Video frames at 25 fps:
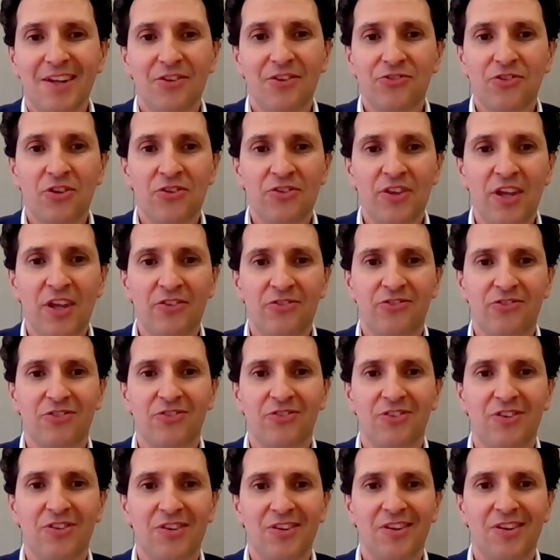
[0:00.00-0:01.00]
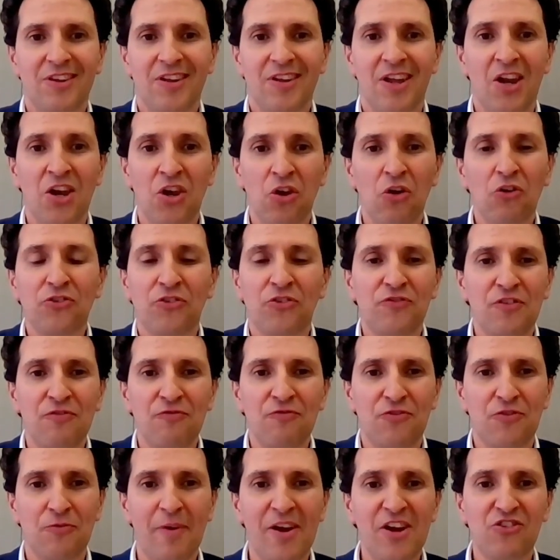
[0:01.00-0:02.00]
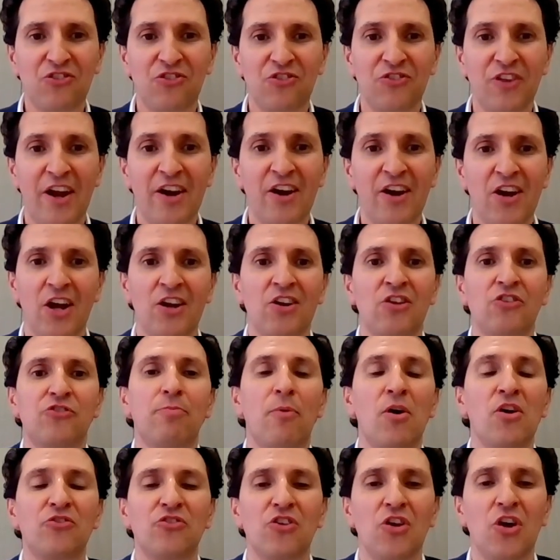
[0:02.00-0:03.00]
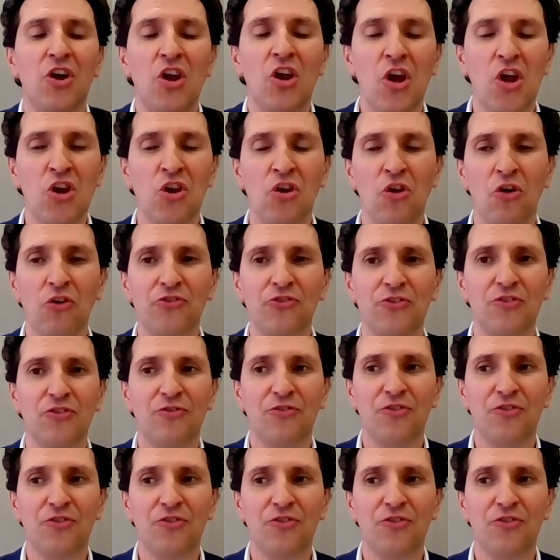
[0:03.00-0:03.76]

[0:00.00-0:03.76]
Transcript: And so there's a lot of information there, and I suppose a lot